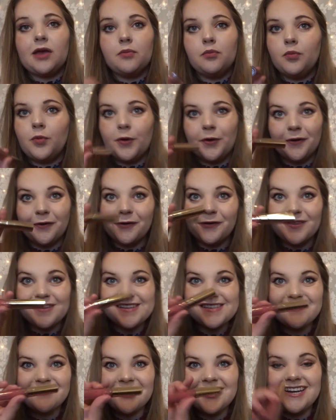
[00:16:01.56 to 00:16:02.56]
and Boo,
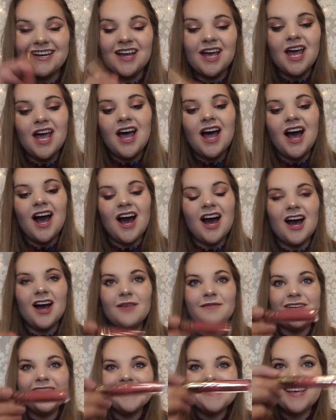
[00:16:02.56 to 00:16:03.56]
this one
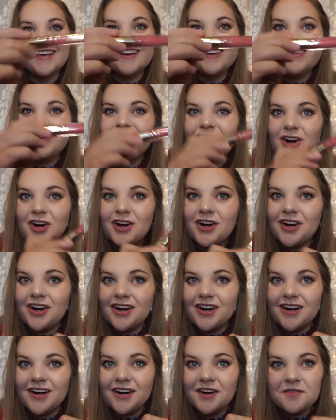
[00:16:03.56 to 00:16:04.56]
is like a
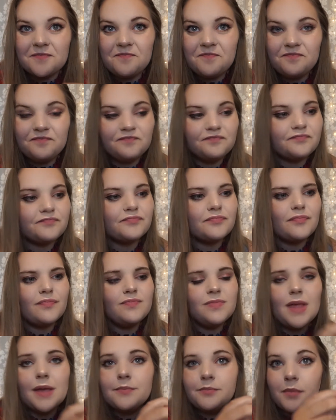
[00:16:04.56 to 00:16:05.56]
darker
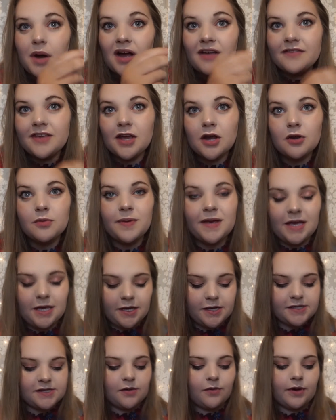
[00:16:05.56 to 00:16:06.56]
mauvier
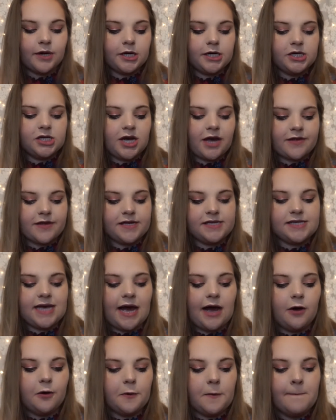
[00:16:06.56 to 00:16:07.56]
pink. So we're gonna check this
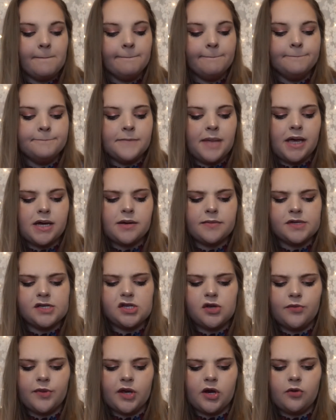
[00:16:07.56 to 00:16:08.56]
out. And I'm
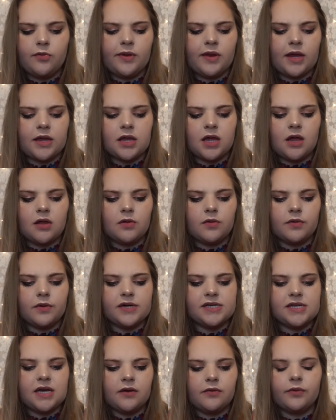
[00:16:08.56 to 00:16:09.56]
assuming it'll be like the other one where
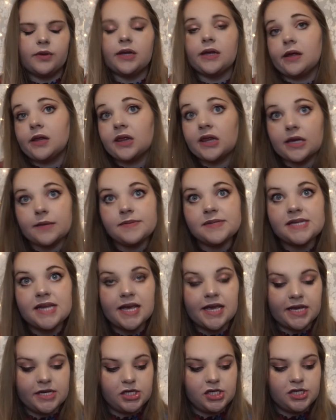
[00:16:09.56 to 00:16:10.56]
it's not really a
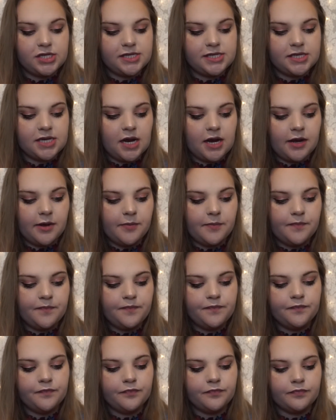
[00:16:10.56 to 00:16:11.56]
lipstick. It's just
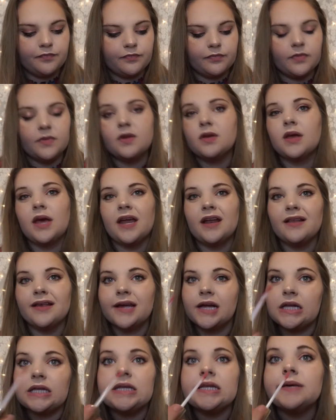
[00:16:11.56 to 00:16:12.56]
kind of
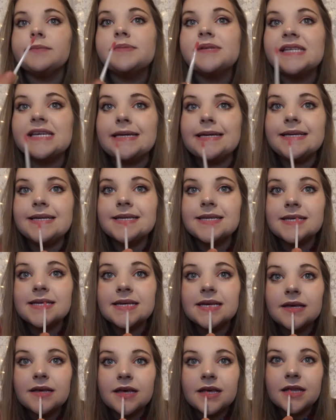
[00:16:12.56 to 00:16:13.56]
like a lip tint
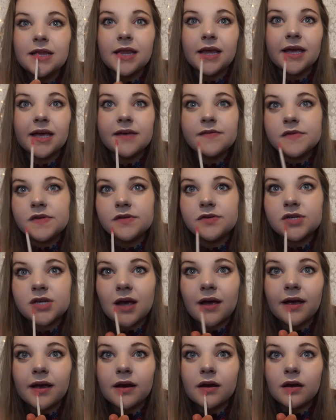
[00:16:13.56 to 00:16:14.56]
that gives you
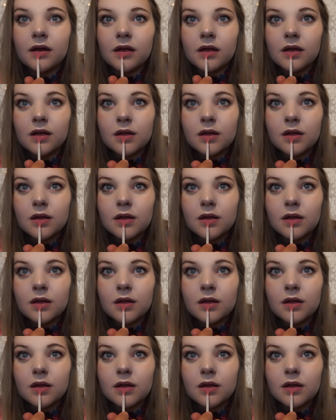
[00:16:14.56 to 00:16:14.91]
shine.